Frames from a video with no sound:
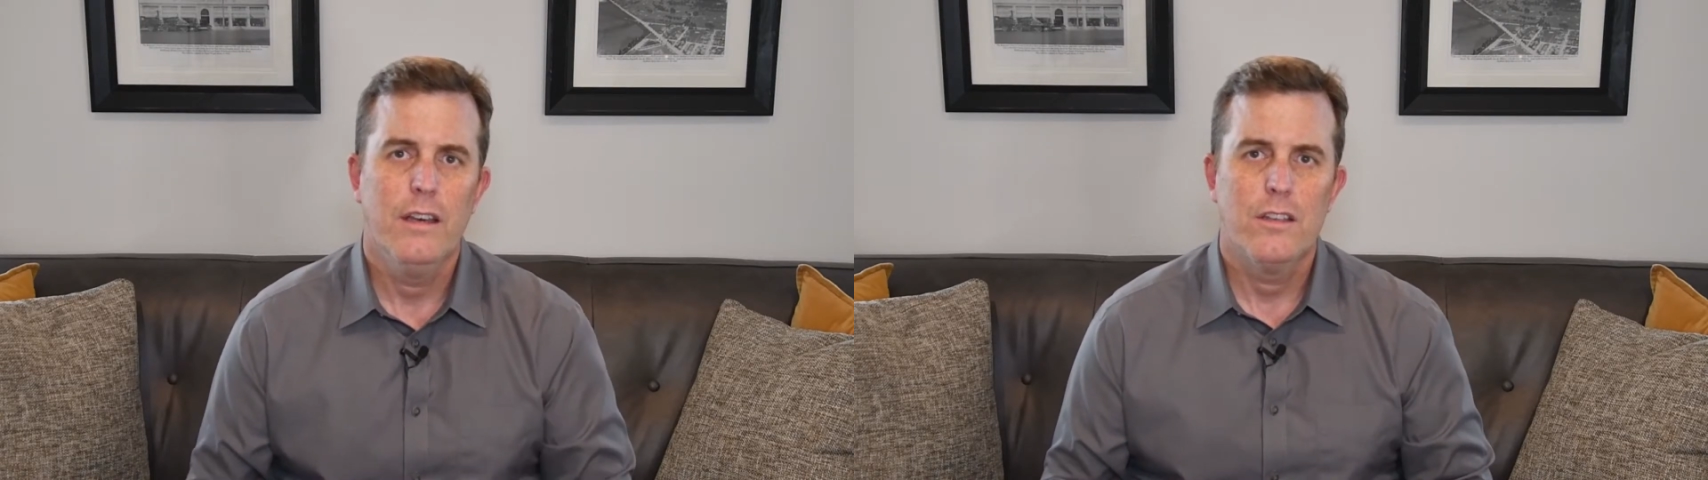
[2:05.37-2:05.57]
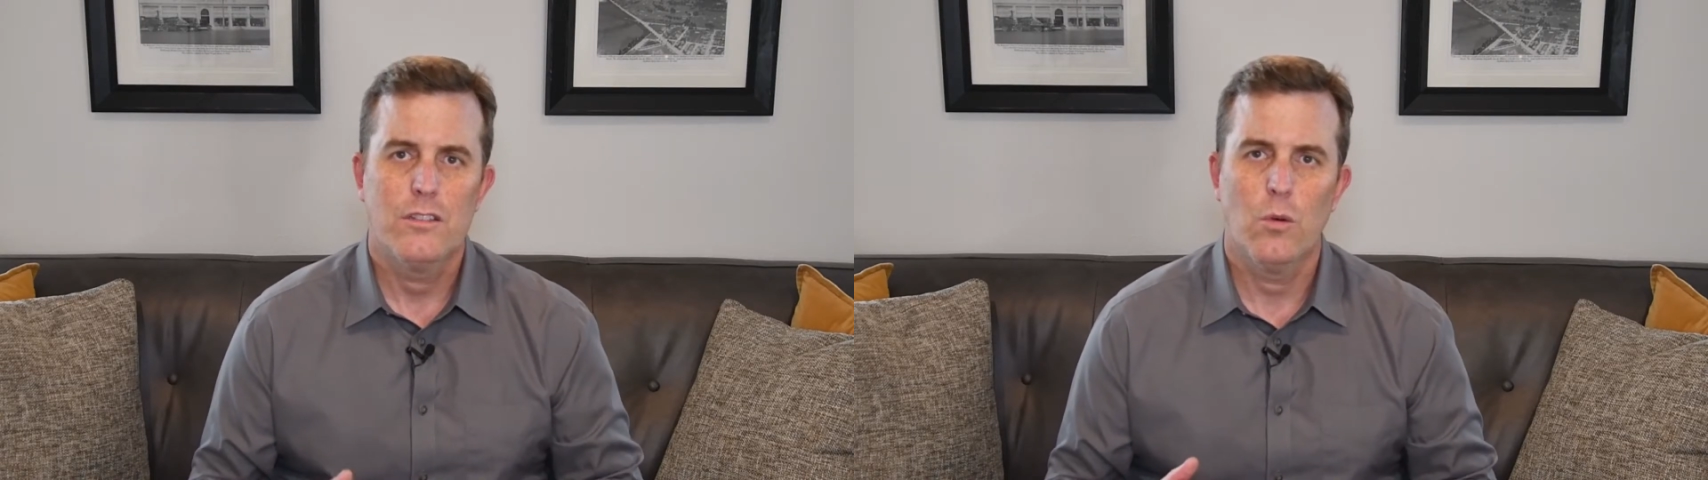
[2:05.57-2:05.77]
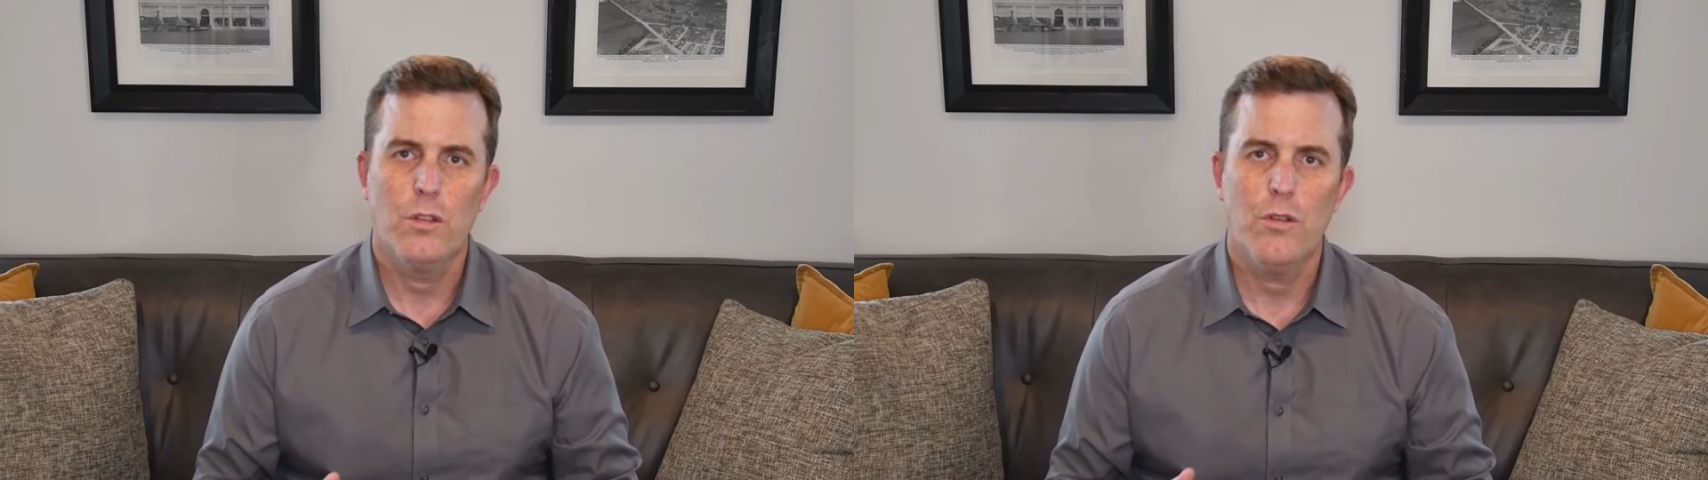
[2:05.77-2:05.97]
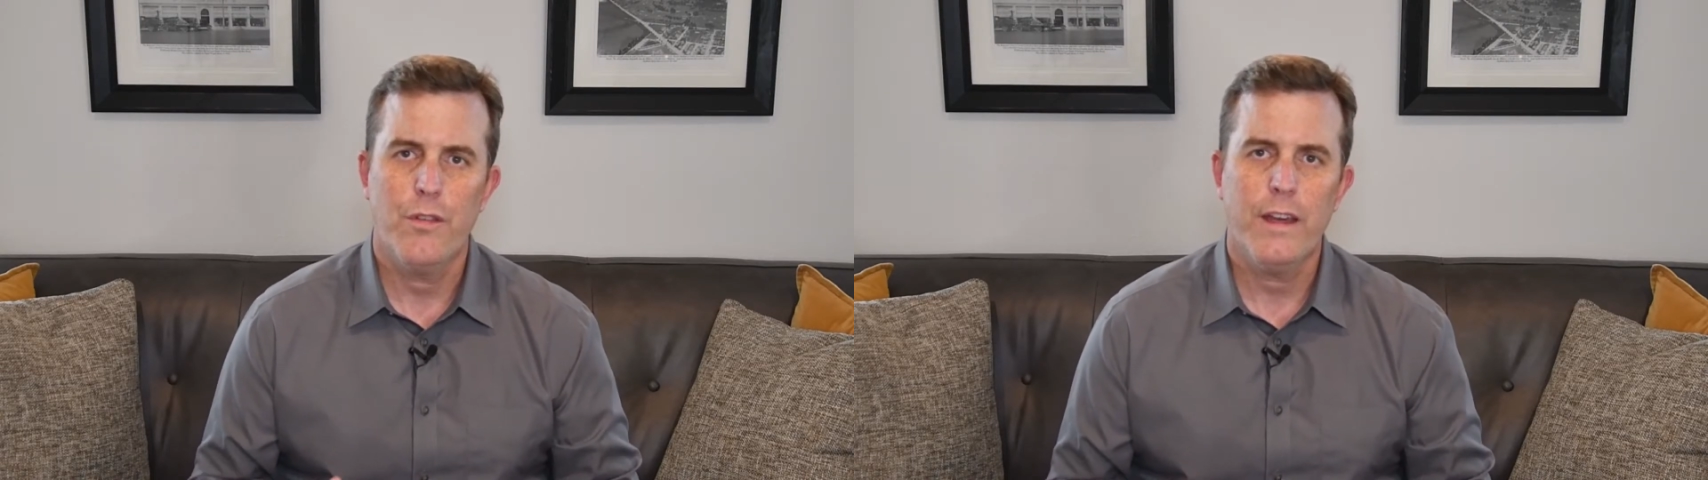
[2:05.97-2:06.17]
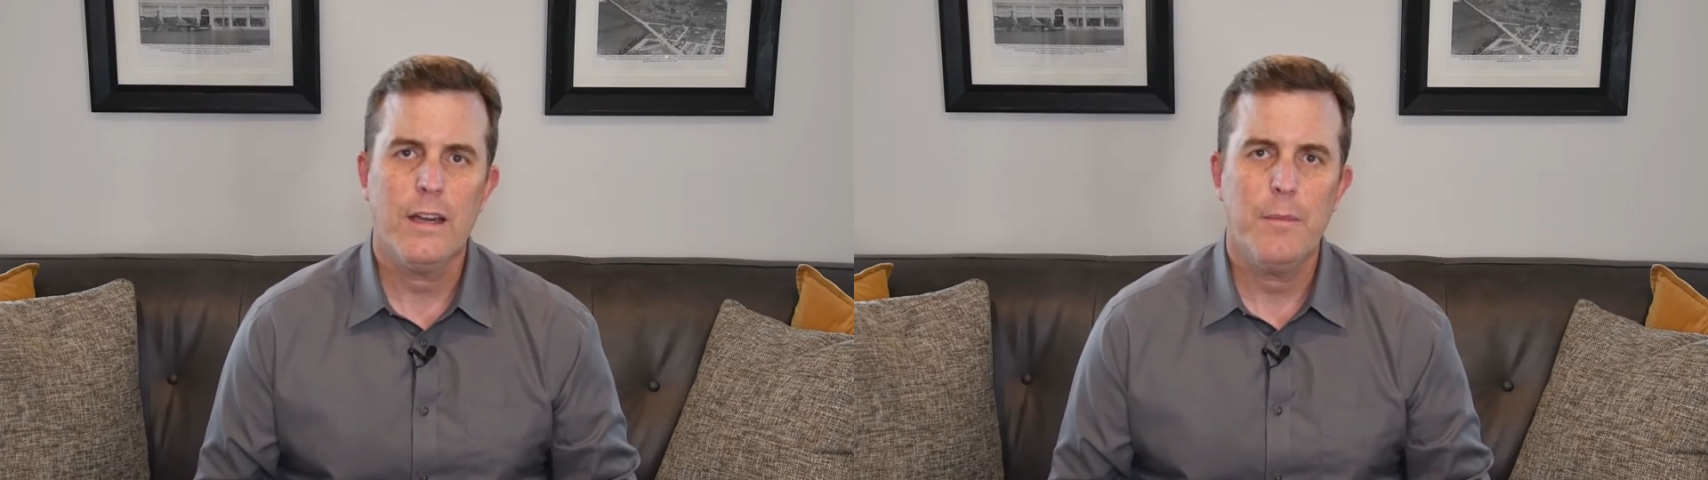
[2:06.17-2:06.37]
So when you
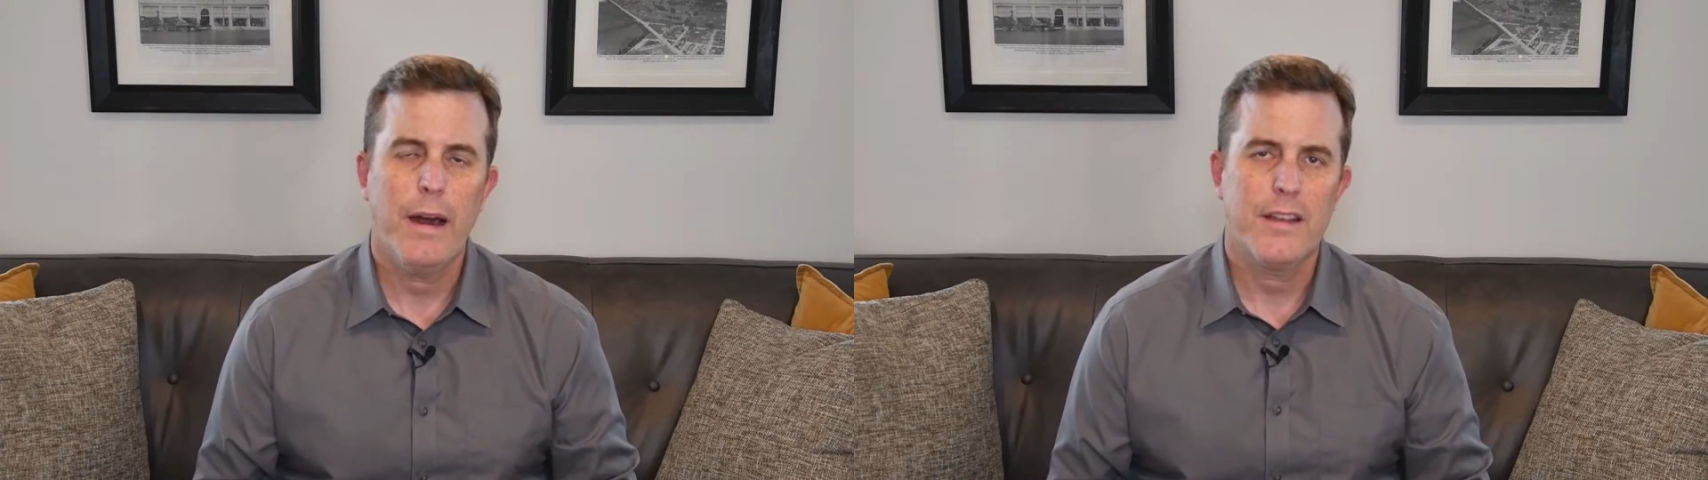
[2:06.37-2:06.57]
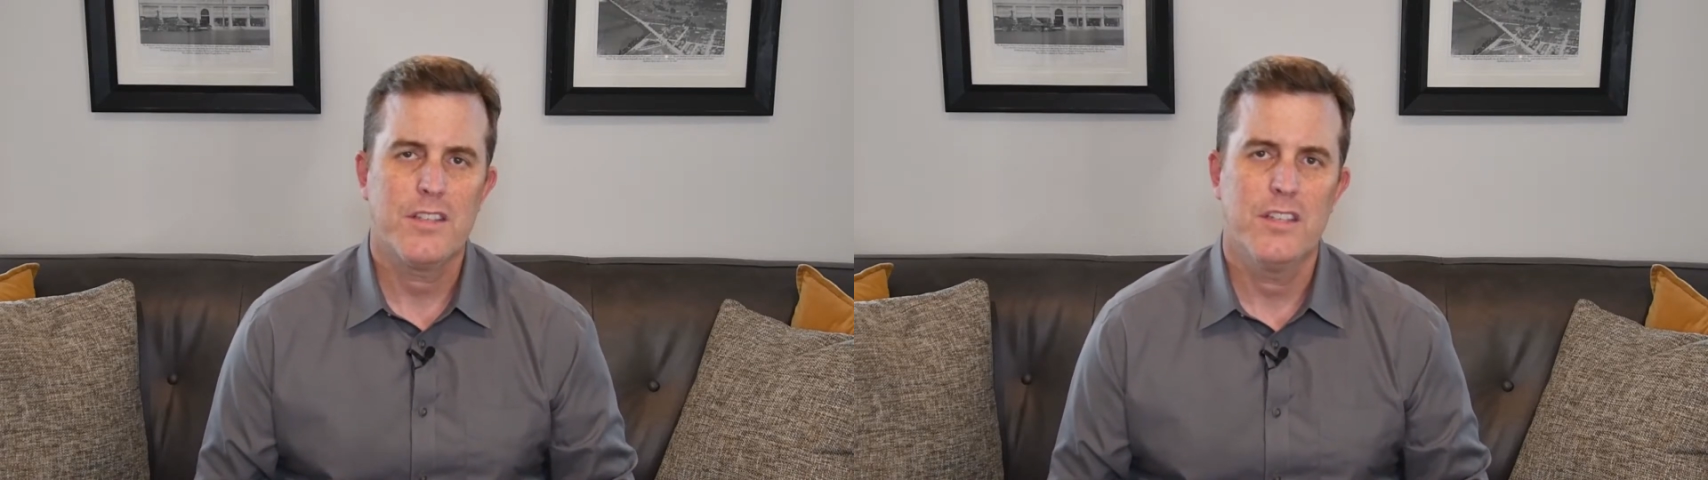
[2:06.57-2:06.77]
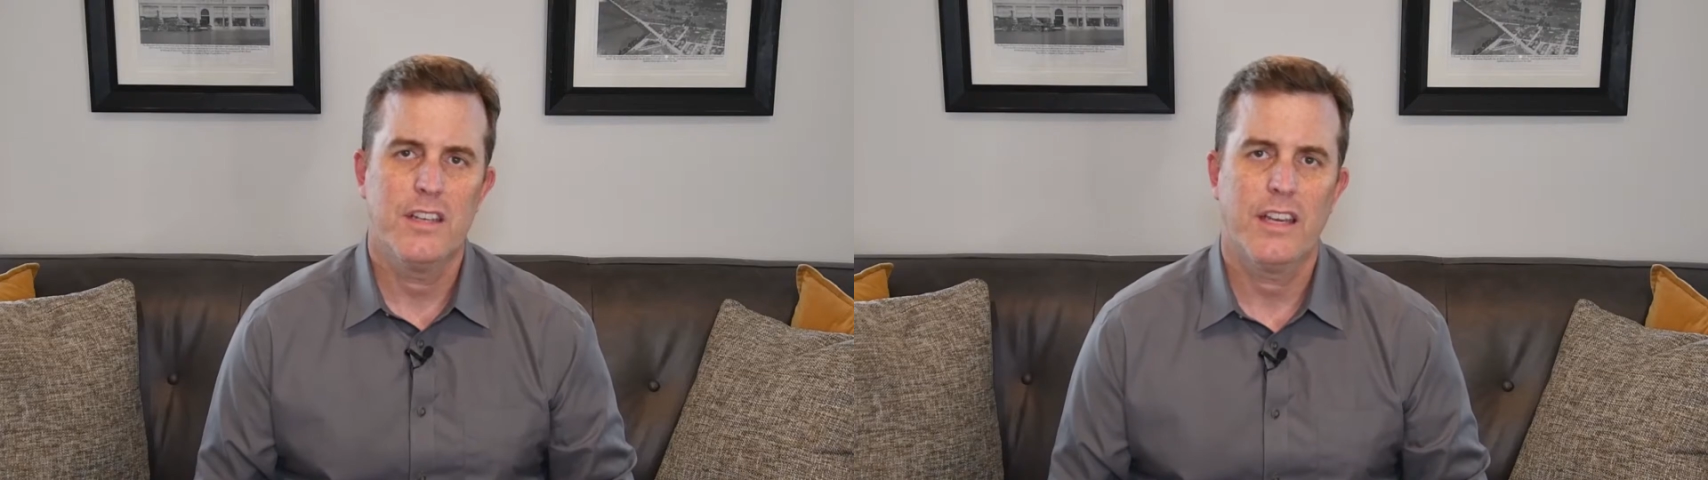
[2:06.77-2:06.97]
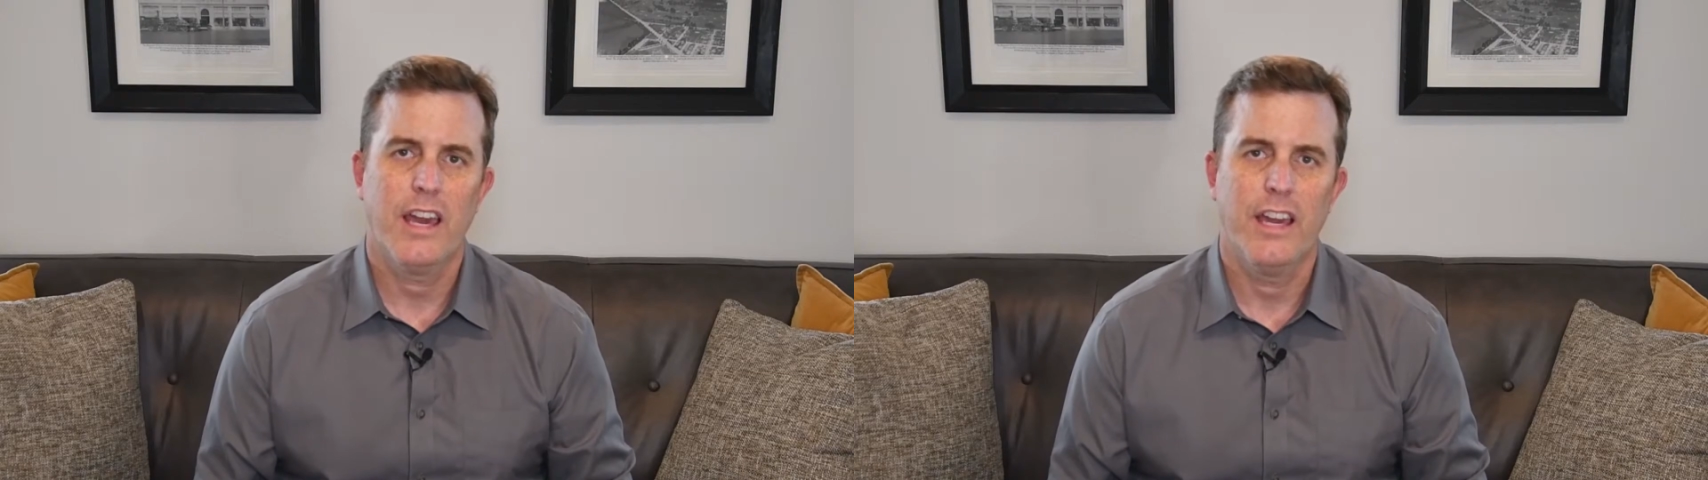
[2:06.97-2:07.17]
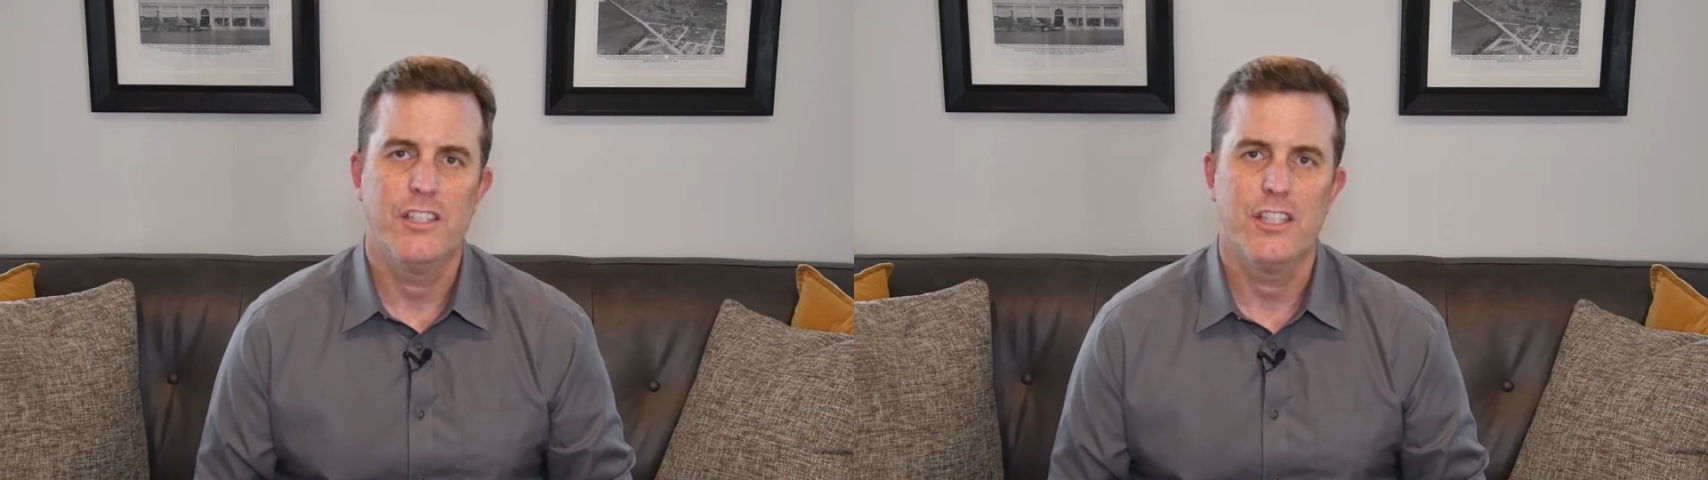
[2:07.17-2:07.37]
think about a
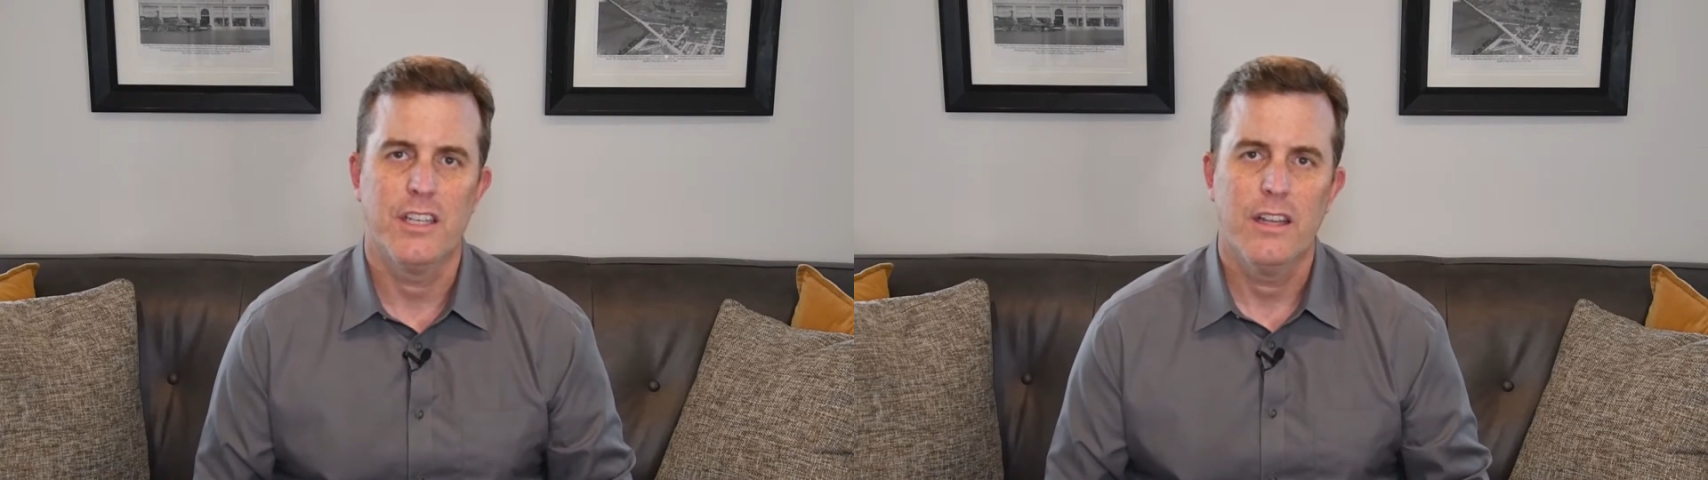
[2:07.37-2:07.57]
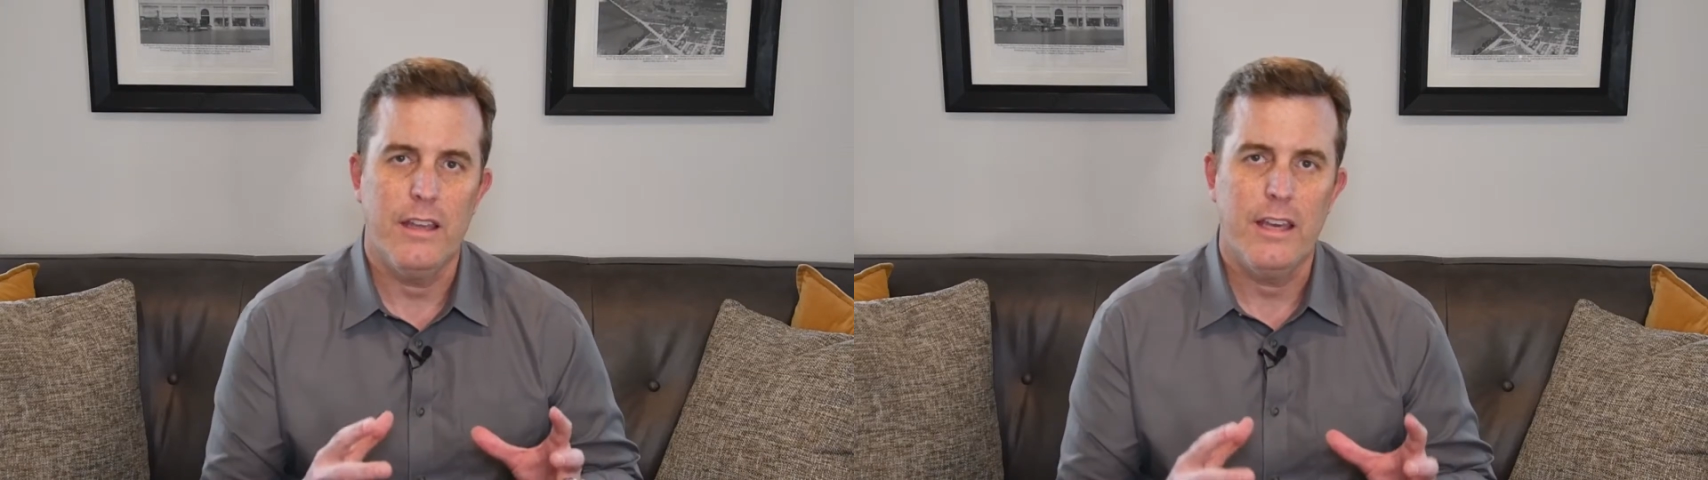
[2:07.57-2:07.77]
syndication,